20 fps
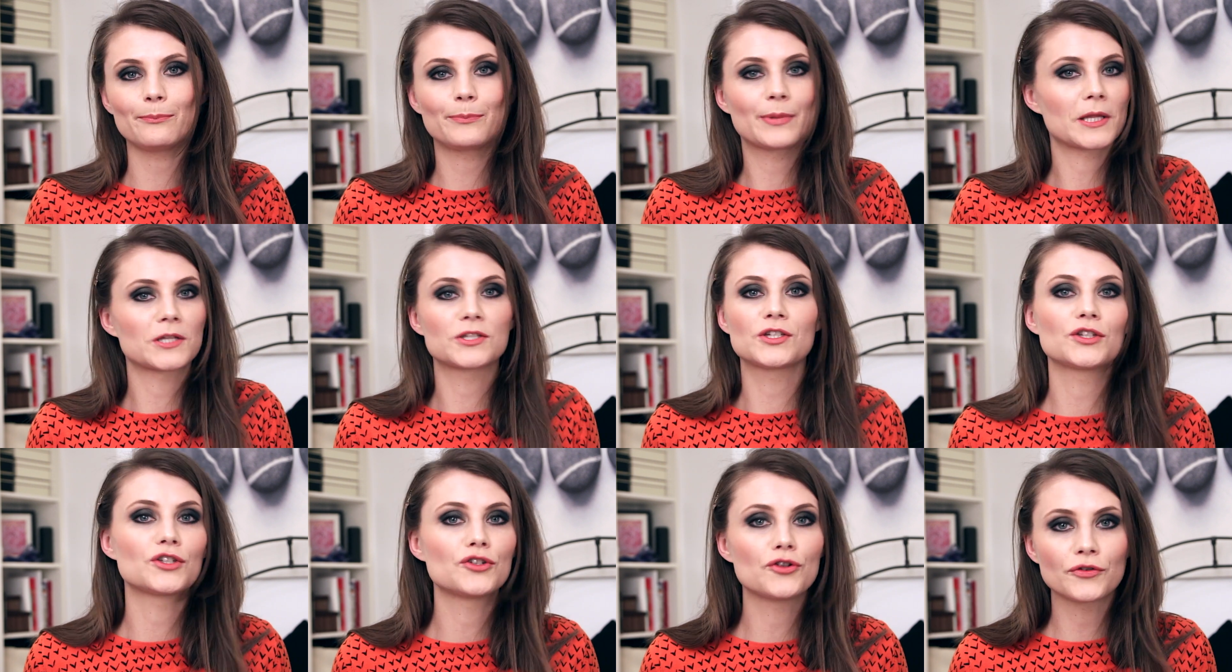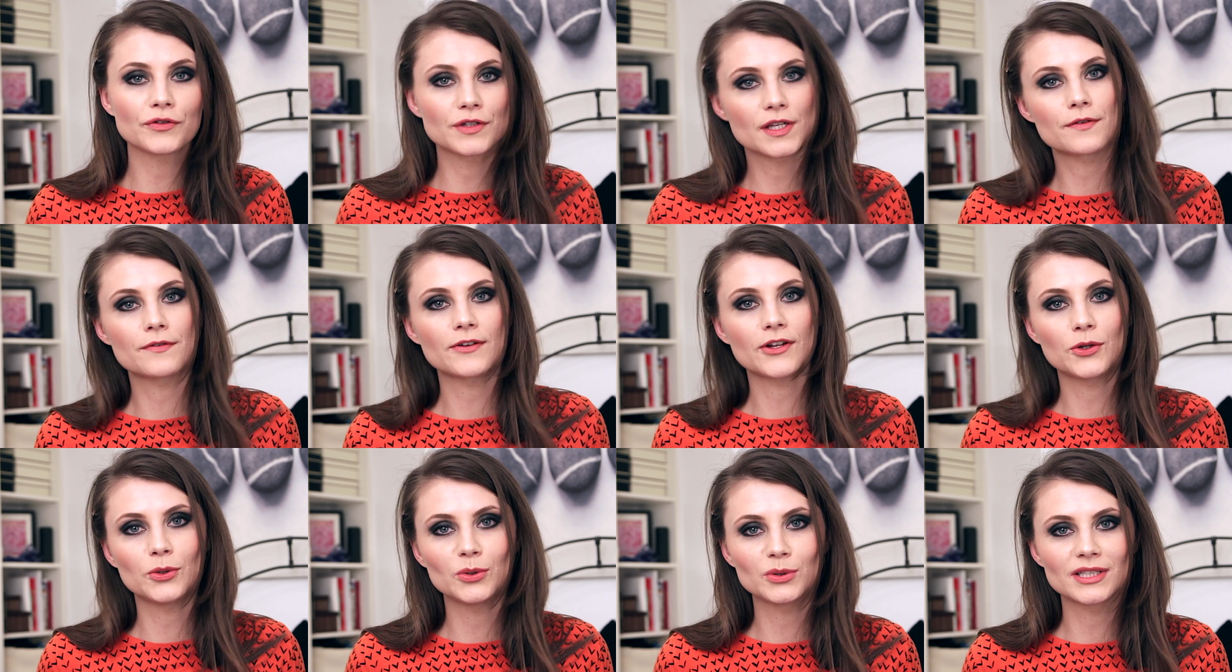because it's not
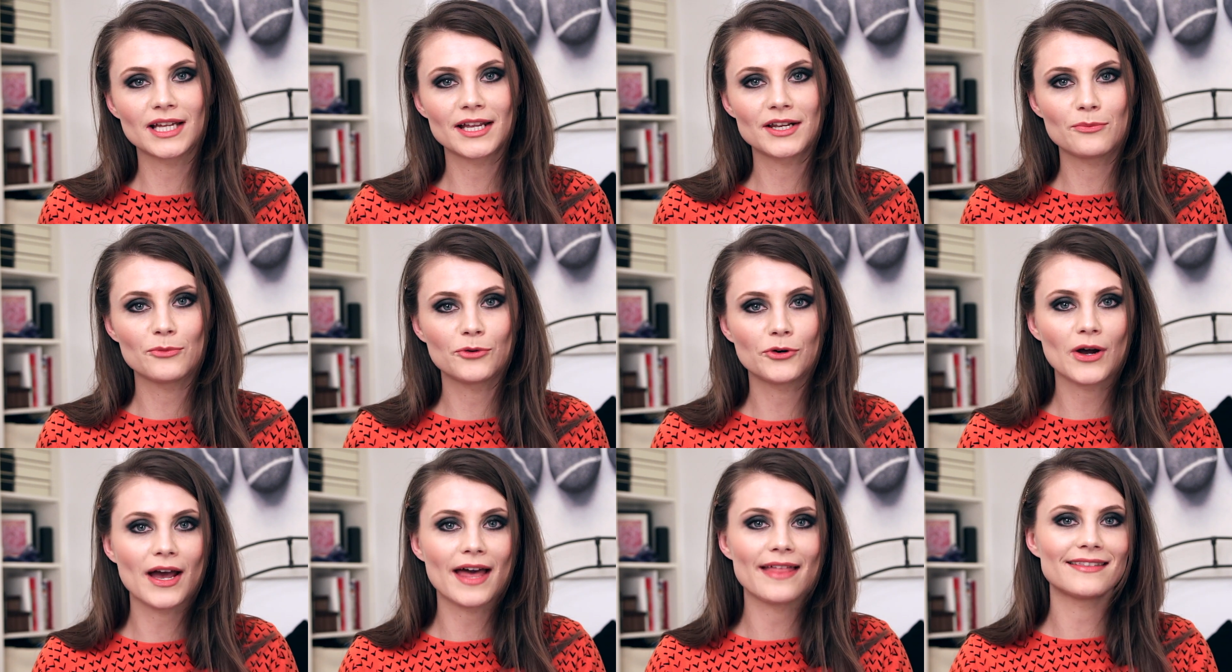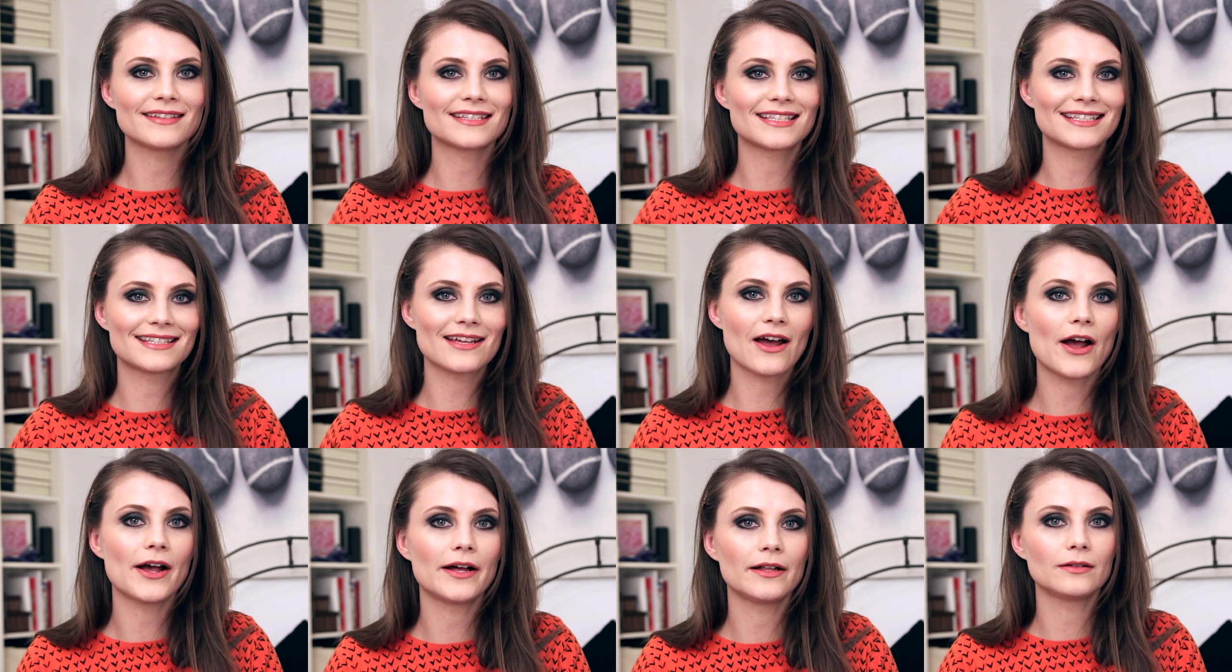difficult anymore and the
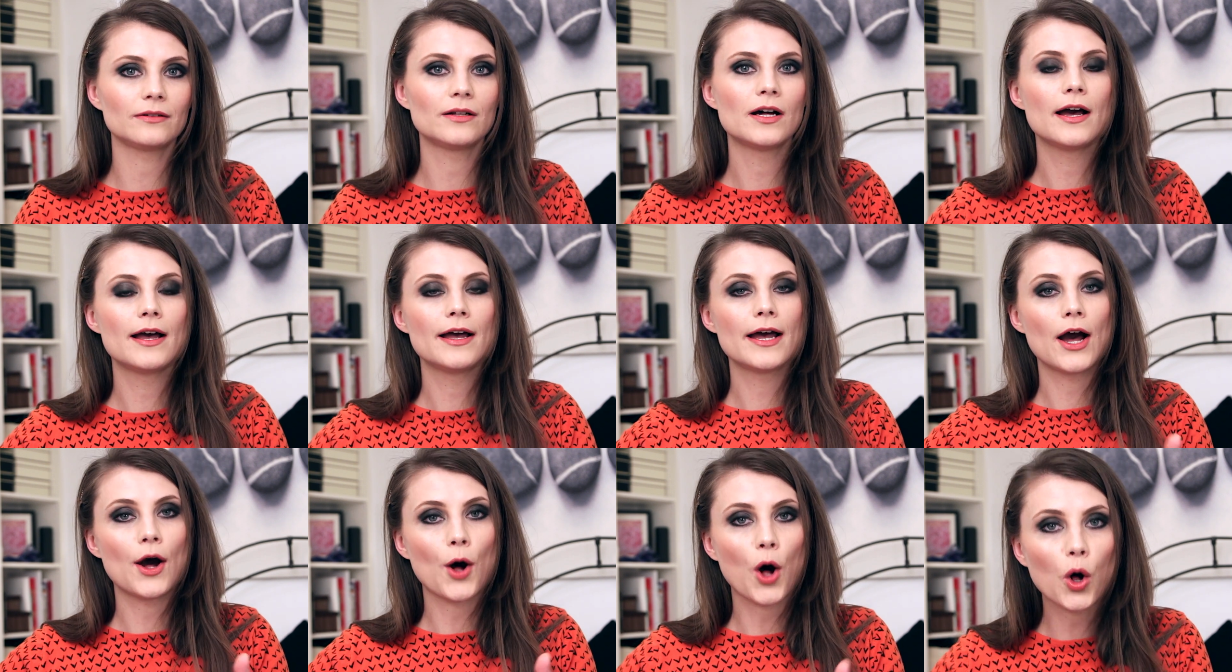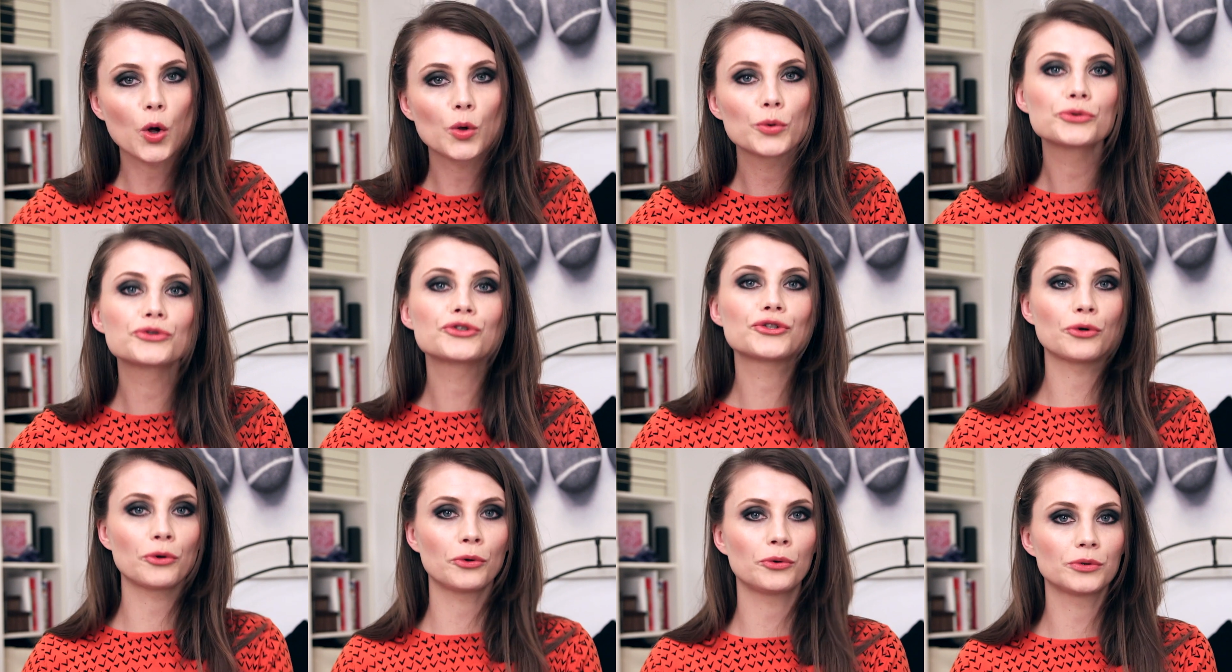style
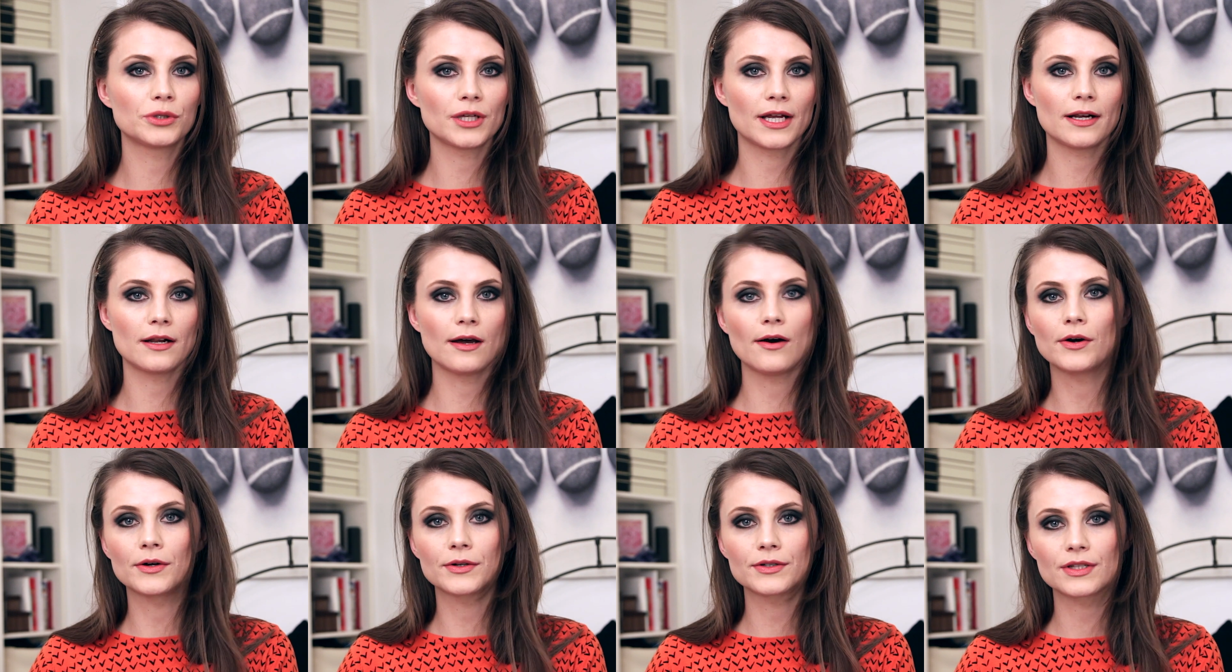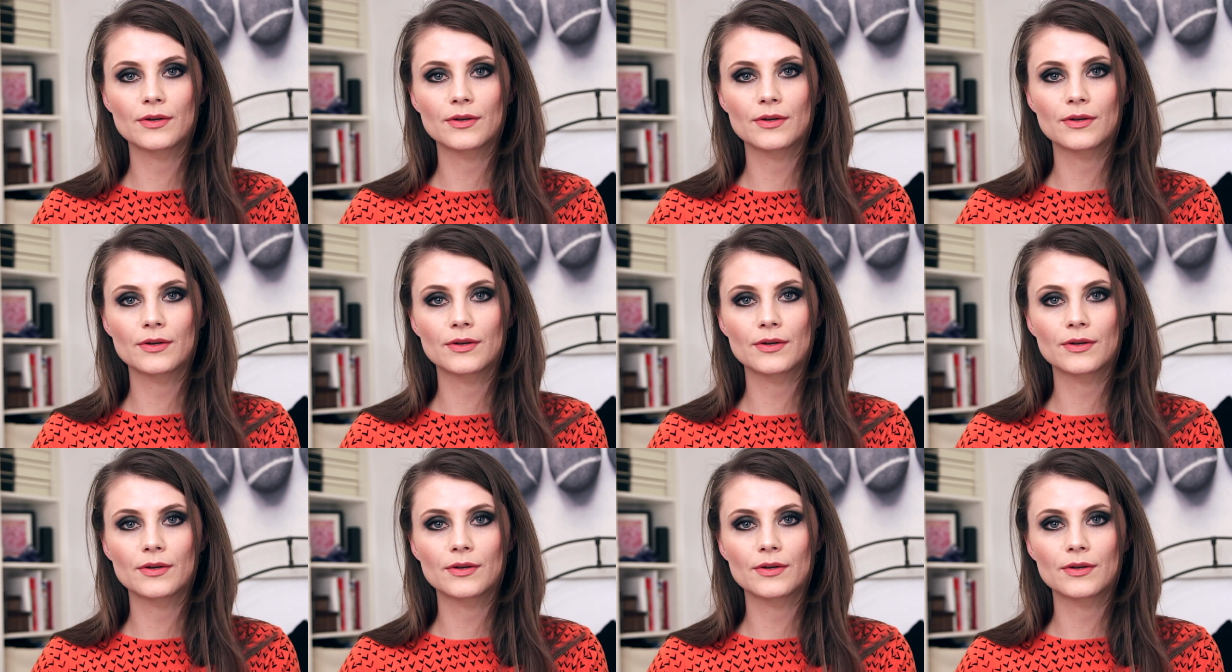holds all day long.